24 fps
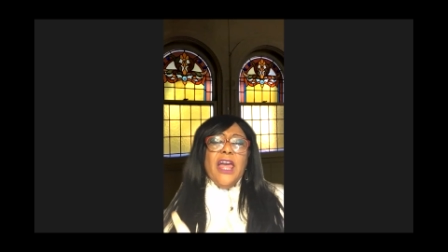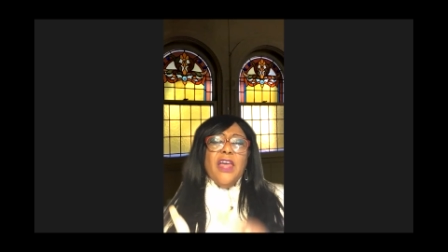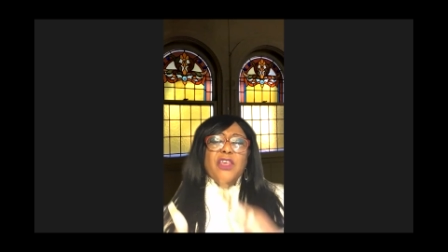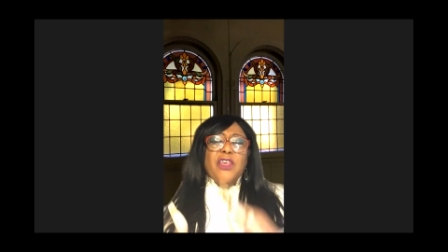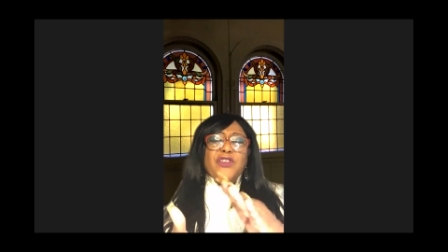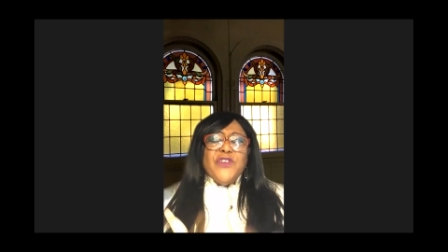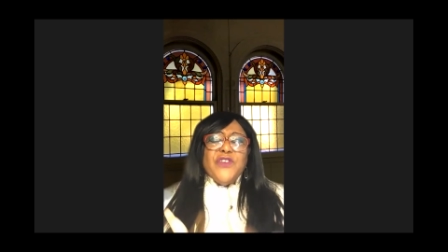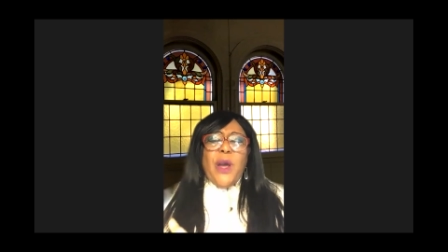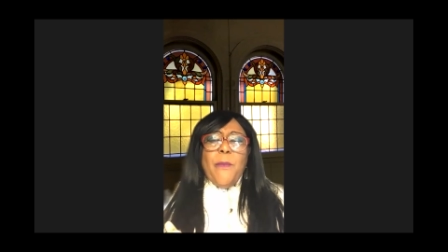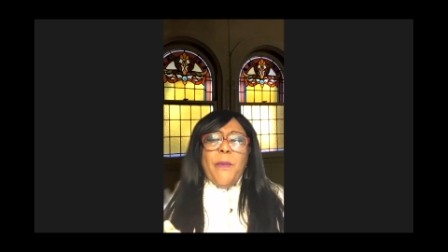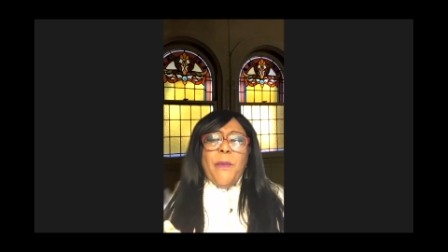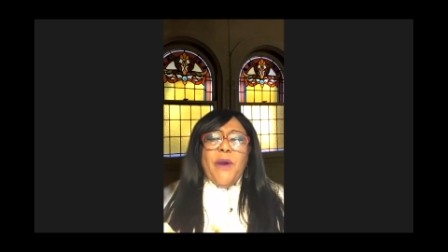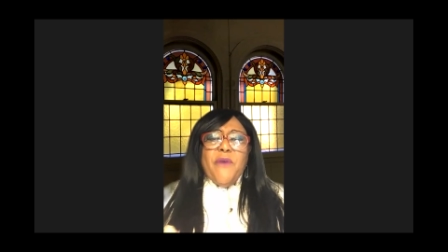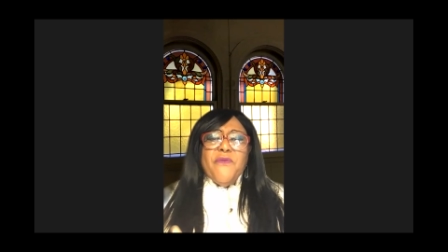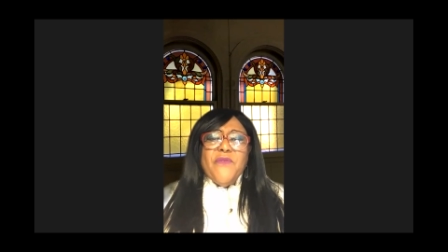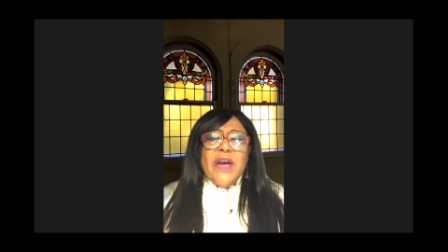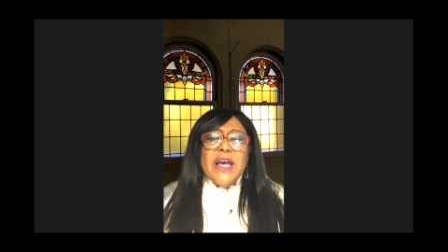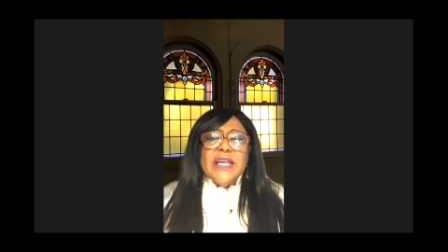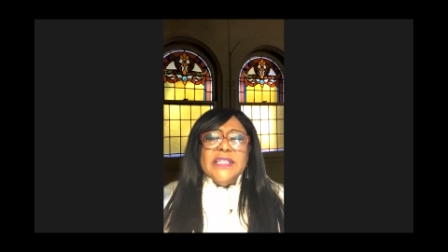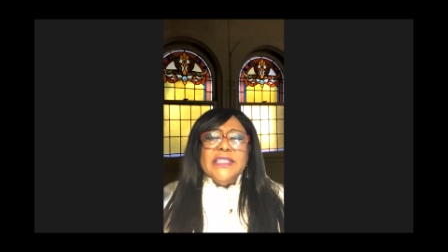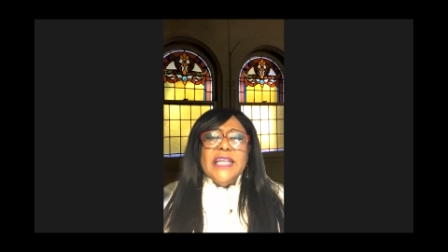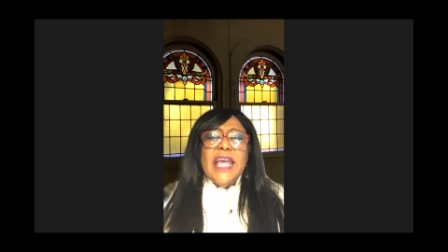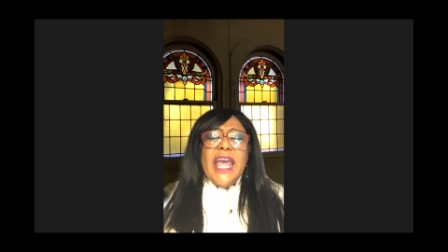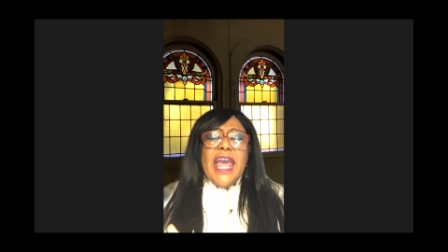some of
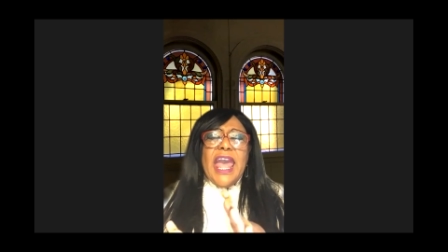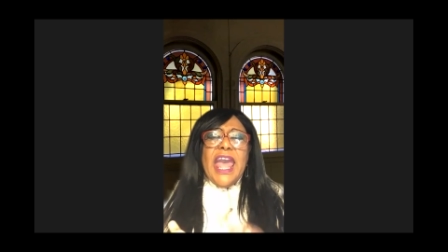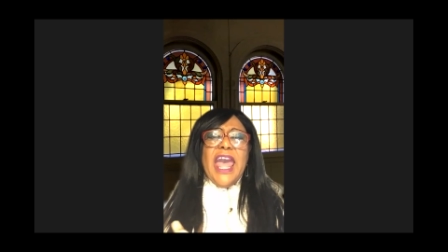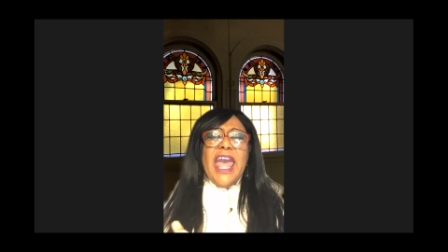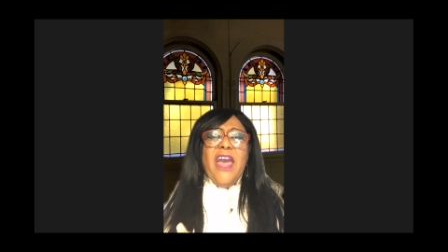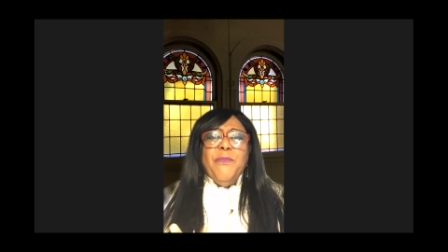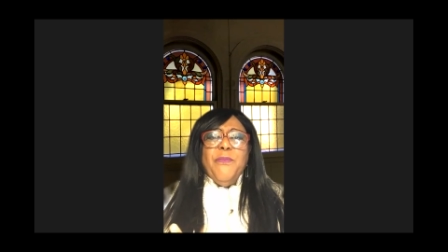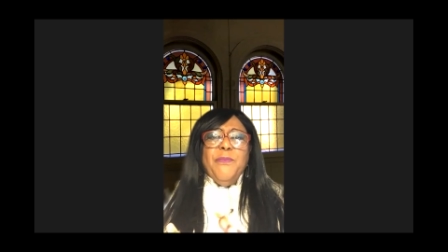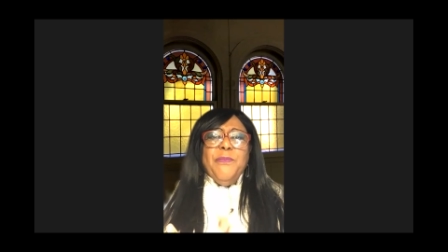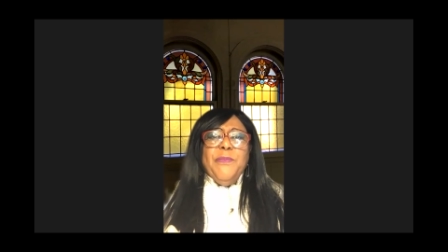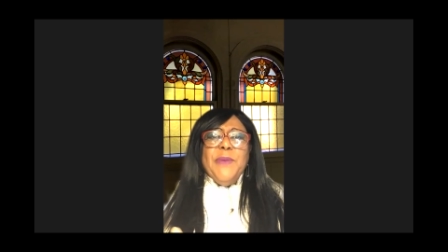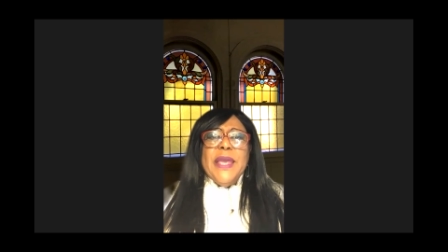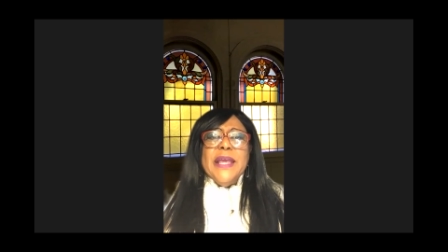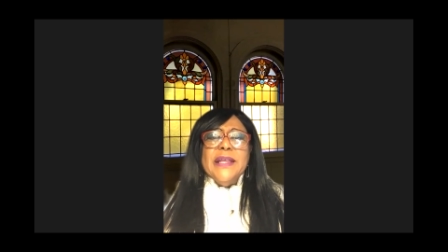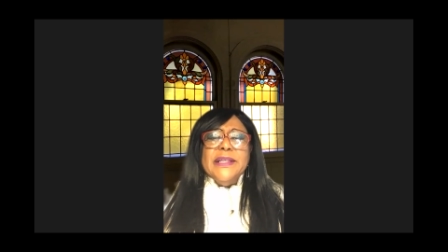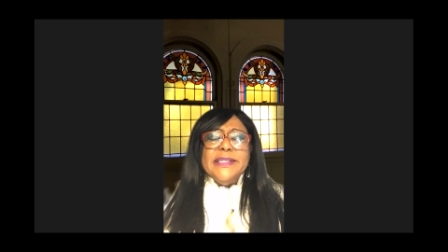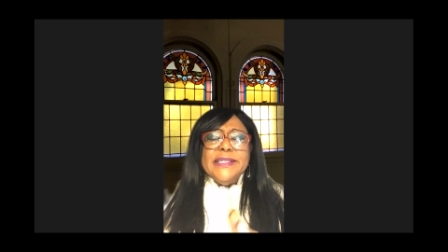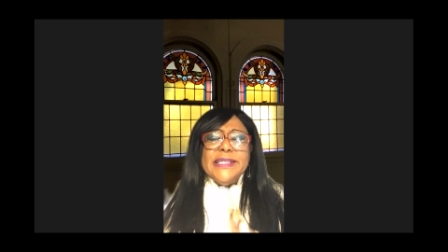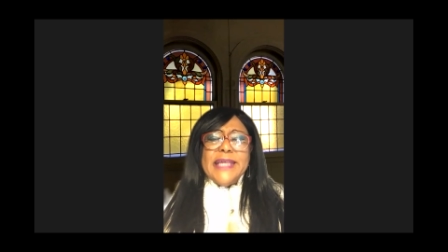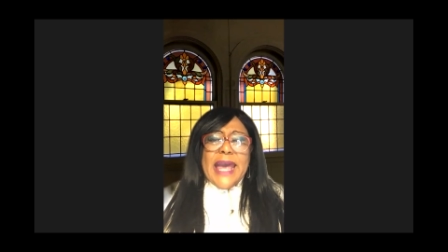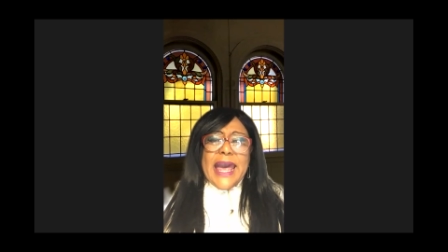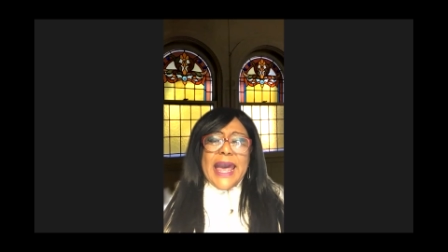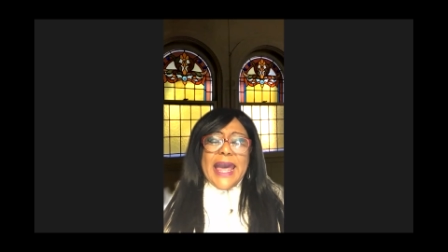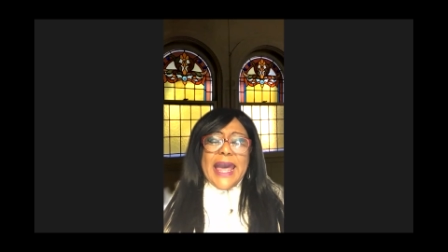us have been
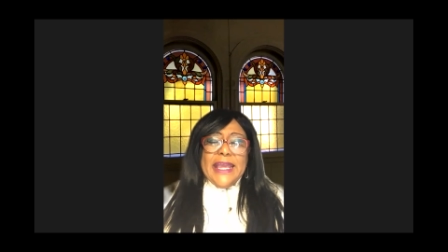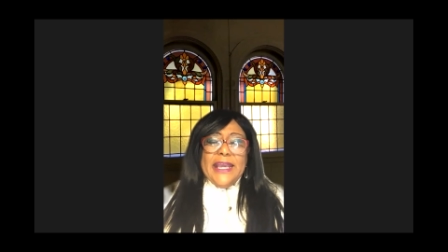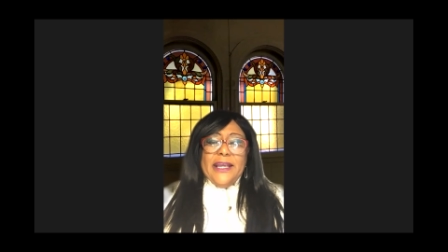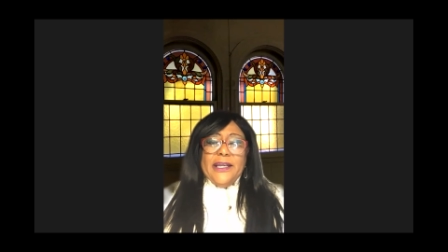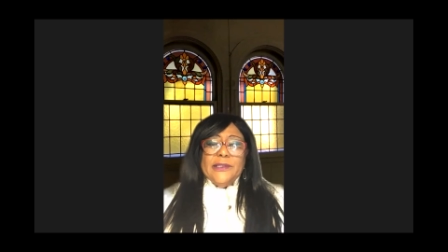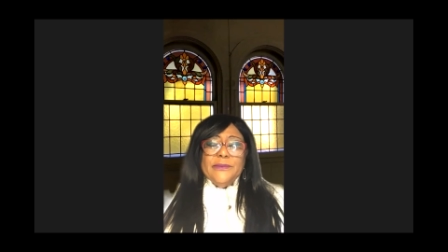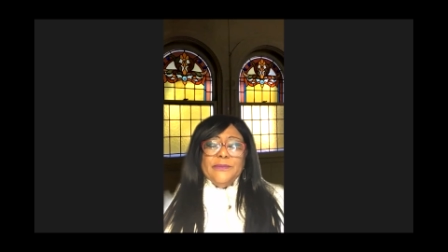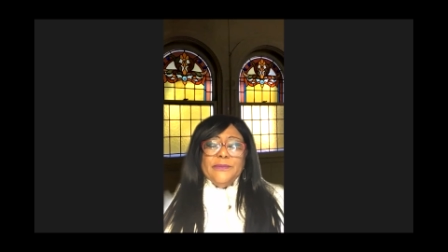tired.